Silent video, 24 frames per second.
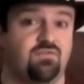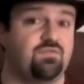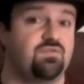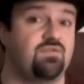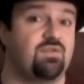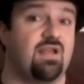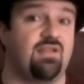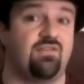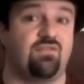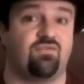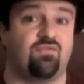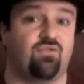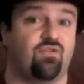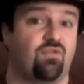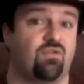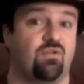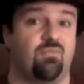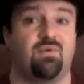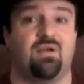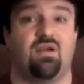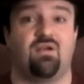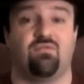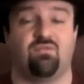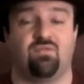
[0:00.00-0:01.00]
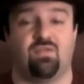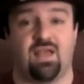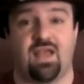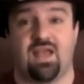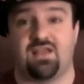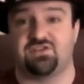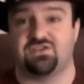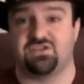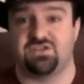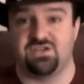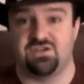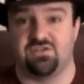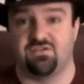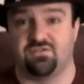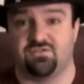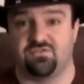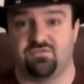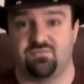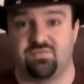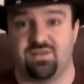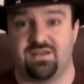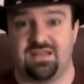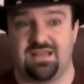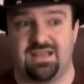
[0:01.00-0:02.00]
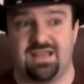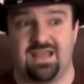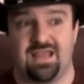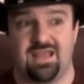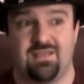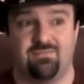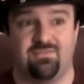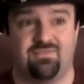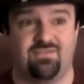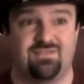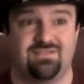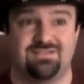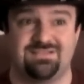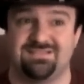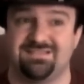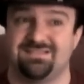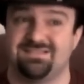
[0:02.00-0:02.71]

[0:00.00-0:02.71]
know if you guys have heard about last year, too many games.